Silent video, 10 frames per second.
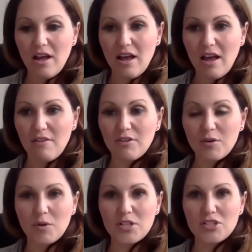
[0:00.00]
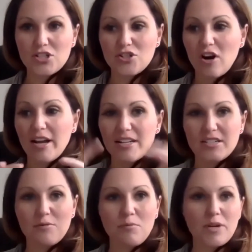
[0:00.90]
everyone's just trying
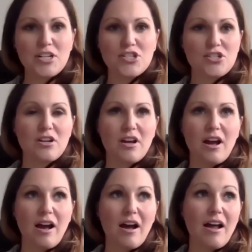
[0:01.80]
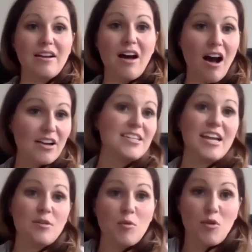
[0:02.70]
to reach an
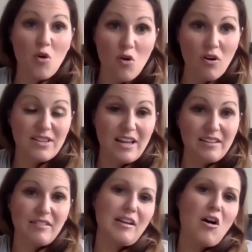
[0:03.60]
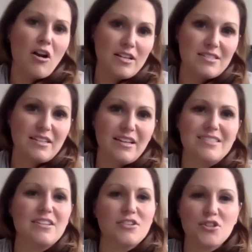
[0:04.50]
unattainable goal at that, like, honestly, because
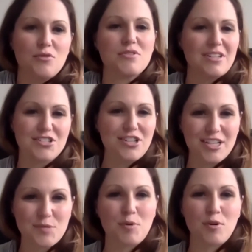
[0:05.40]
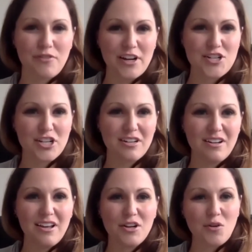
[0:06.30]
there's no such thing as perfection.
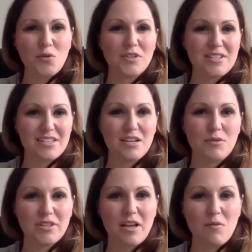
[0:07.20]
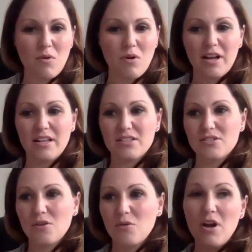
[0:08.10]
You're only seeing what they want. And
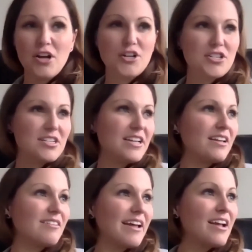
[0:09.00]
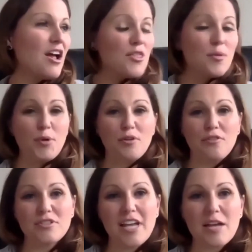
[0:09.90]
so you're seeing like the
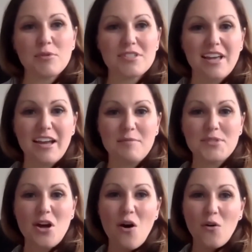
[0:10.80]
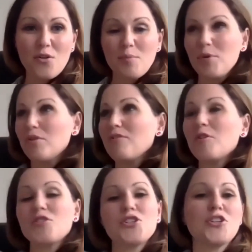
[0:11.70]
beautiful tablescapes or the
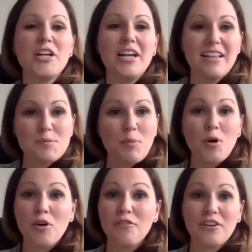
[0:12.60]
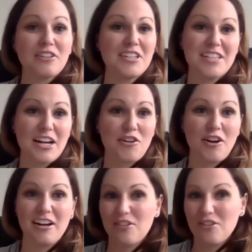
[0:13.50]
beautiful tree that's perfectly
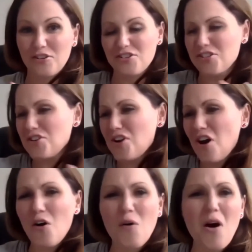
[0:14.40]
decorated, and there's no